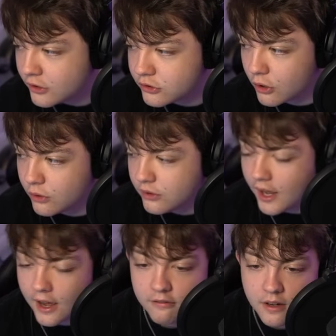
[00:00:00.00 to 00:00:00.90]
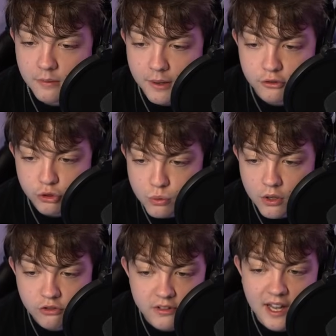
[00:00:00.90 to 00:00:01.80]
So yeah, around about
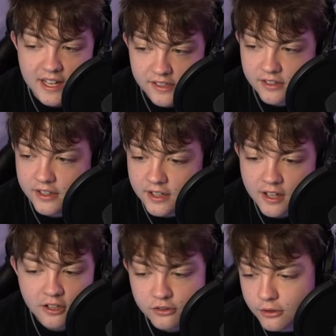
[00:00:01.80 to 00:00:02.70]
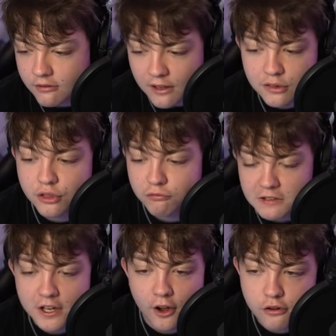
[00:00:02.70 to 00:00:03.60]
280 to around
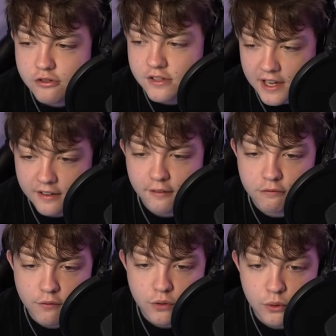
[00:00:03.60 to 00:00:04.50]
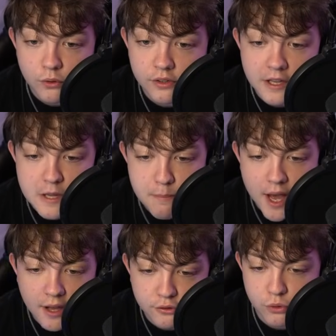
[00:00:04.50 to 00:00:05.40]
300 negative reviews in the
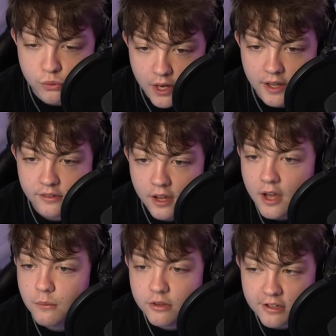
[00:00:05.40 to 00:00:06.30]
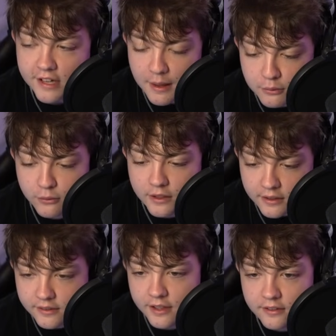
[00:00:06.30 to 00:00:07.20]
past 2 days, which is absolutely
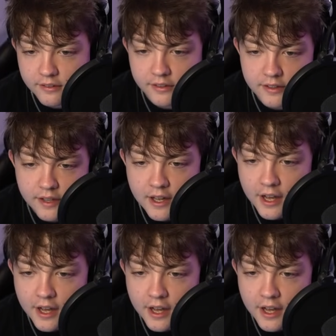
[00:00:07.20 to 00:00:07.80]
insane to see.